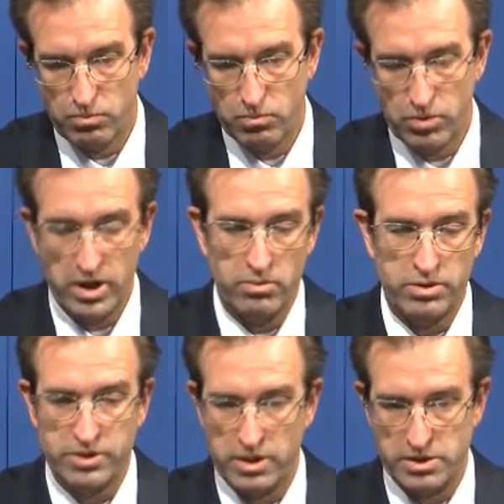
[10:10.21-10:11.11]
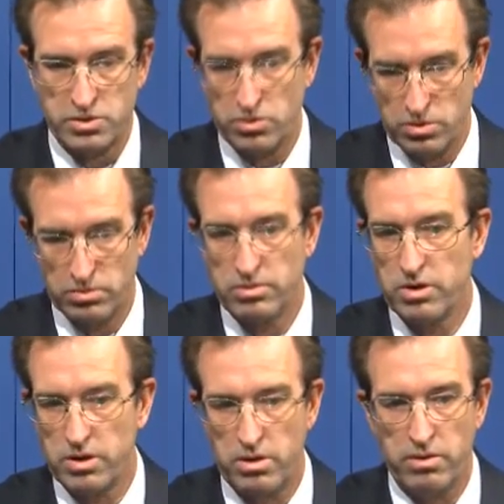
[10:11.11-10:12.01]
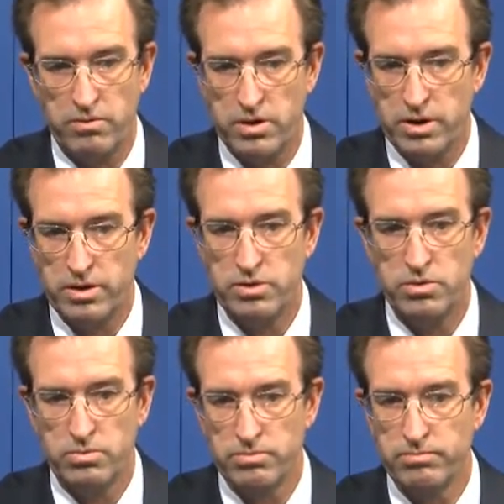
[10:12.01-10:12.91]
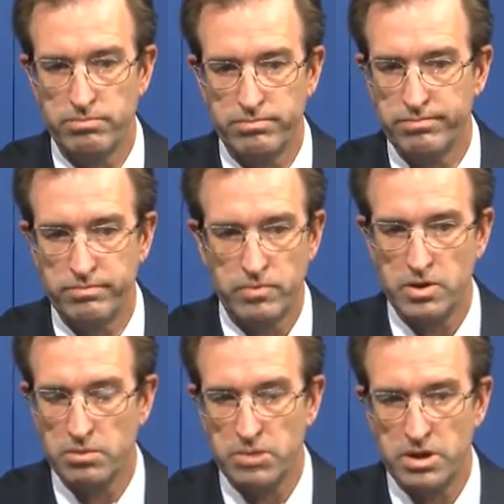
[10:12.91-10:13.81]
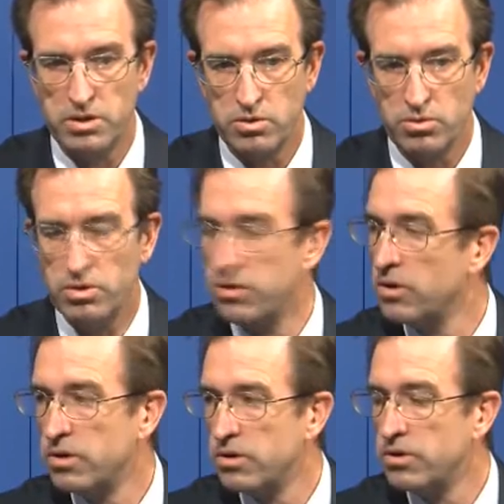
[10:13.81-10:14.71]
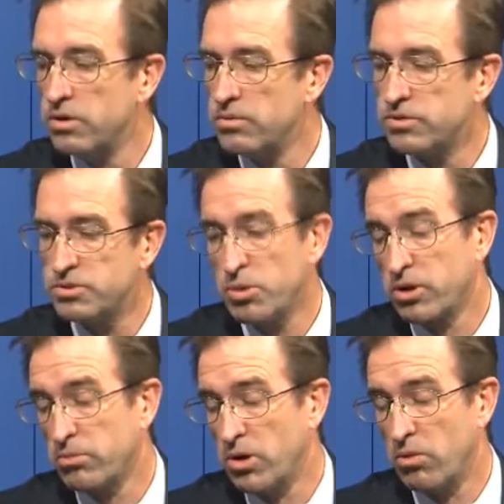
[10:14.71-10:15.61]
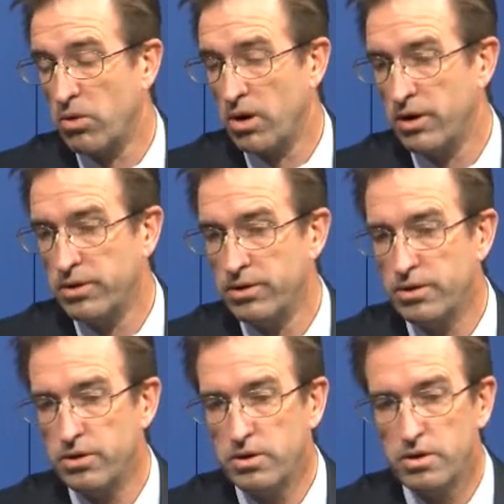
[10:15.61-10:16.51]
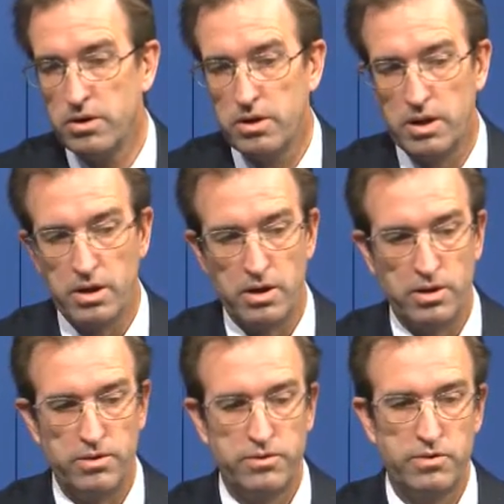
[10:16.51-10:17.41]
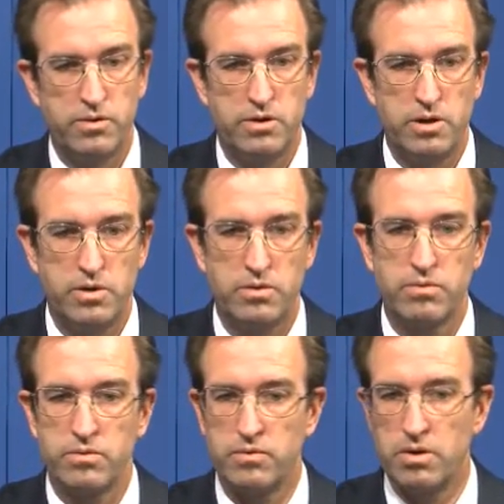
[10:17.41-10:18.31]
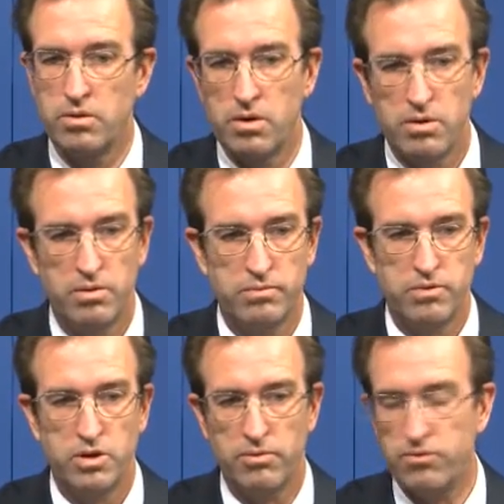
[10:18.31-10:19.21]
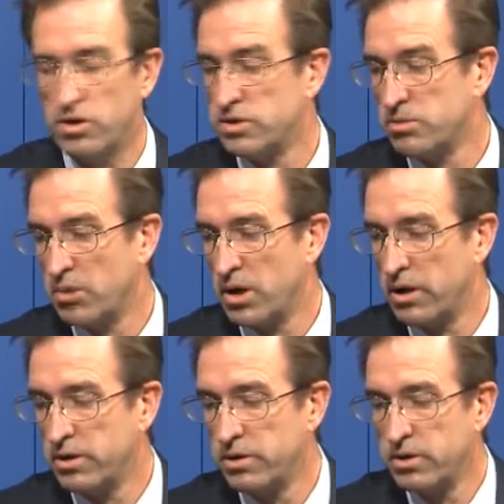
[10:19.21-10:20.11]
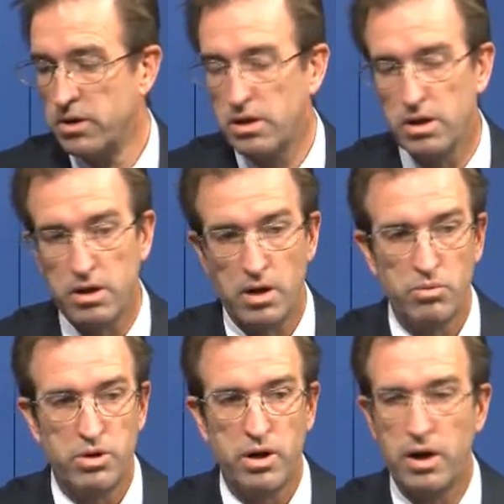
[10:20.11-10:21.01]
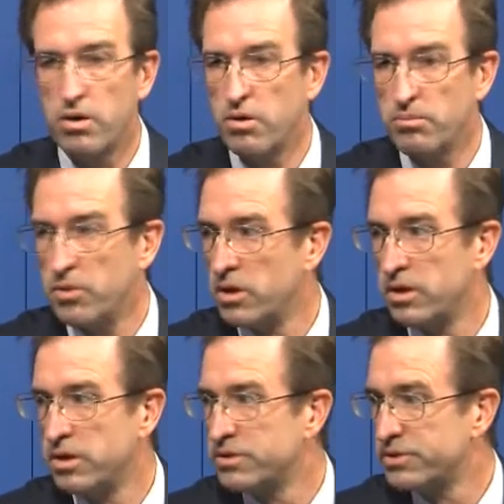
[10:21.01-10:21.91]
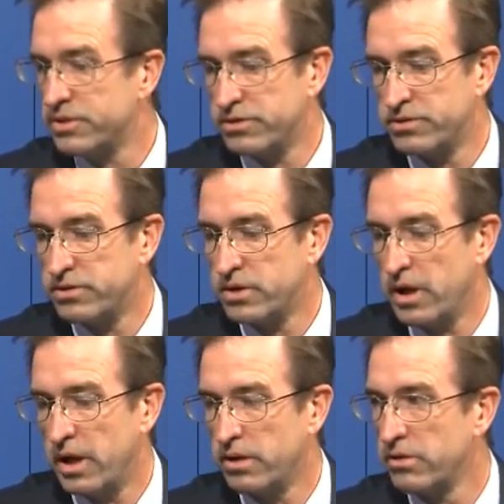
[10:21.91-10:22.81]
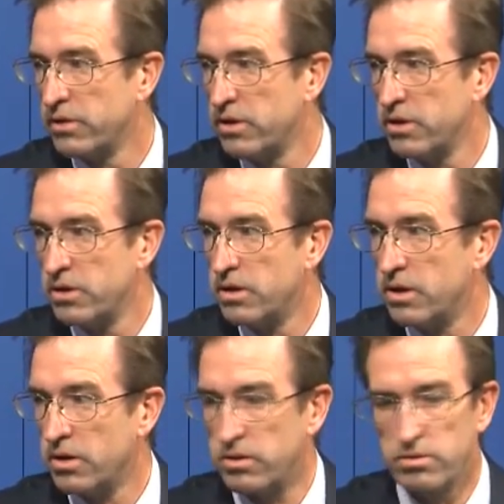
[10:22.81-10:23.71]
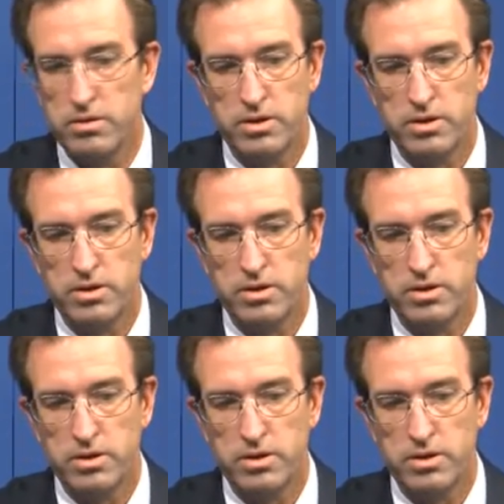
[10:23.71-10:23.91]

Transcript: when I went to high school at Irvin, I knew young men who were smoking marijuana, and they were friends of mine, and I would hire them in an instant today, and